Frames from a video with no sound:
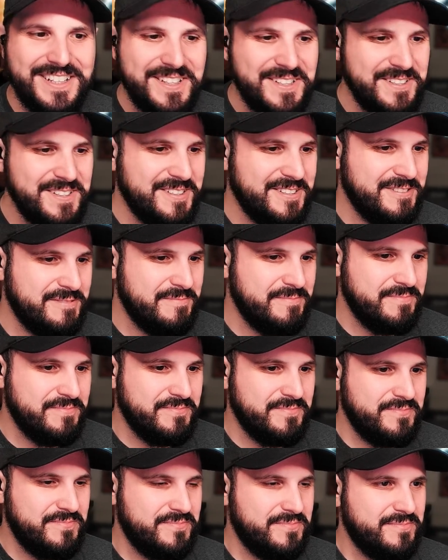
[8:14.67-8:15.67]
I feel
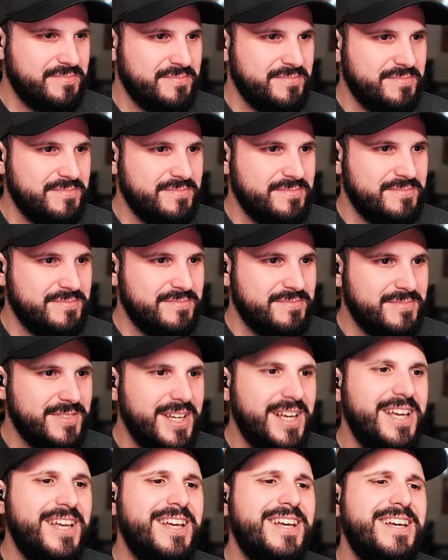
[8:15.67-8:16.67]
lighter somehow.
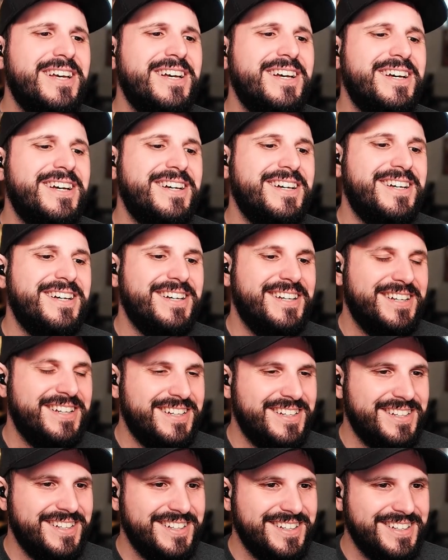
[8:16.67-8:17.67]
More
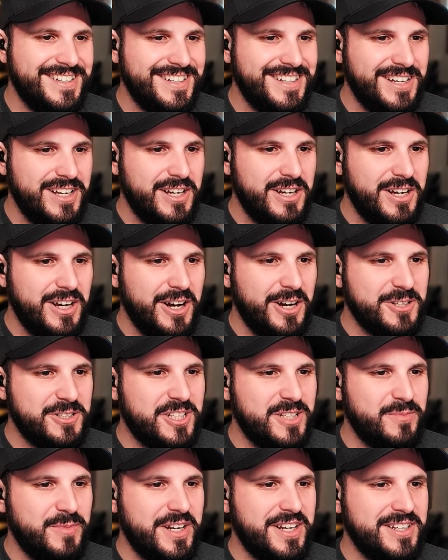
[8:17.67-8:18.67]
free. Oh,
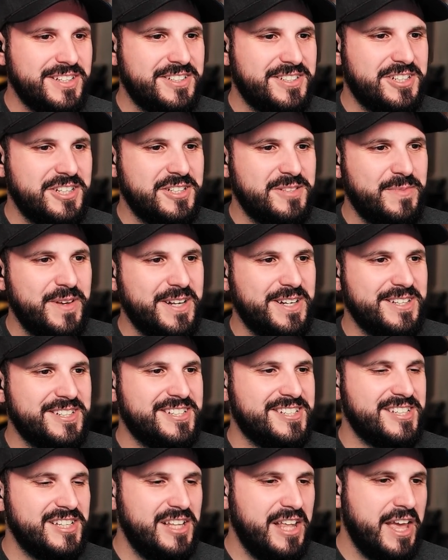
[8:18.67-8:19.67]
she's been a
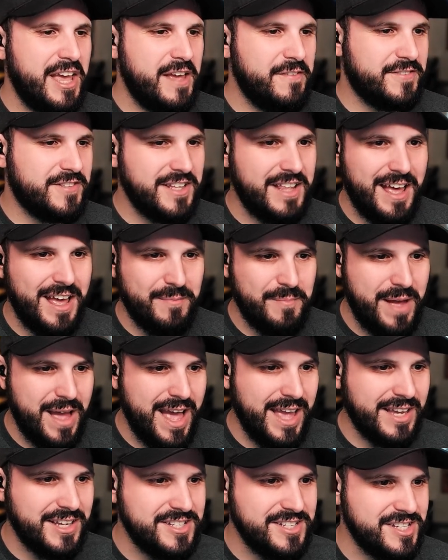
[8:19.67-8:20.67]
slave to that
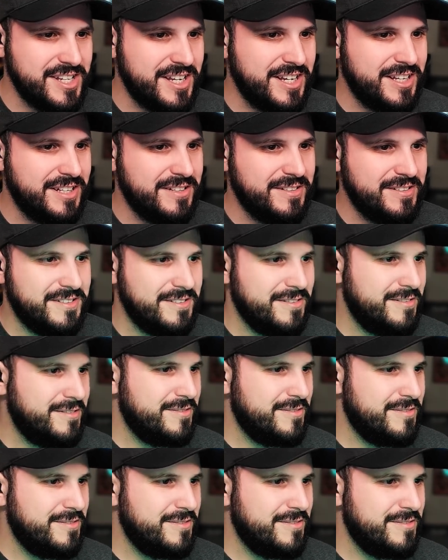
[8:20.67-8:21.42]
magazine.